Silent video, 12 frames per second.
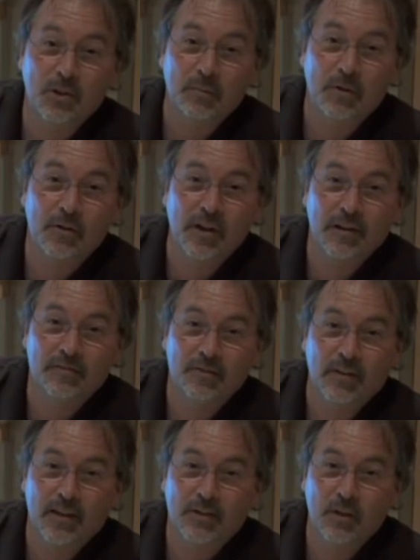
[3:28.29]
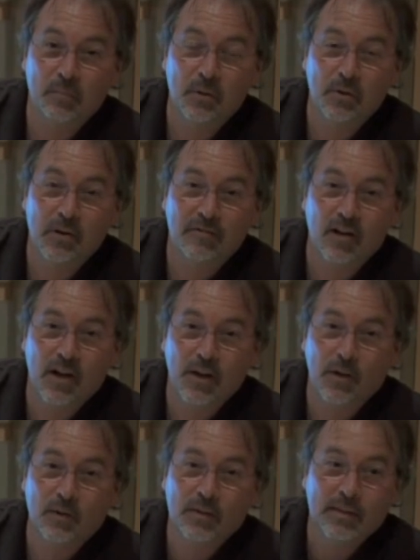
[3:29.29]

I'm Creative Director at BluWave Audio,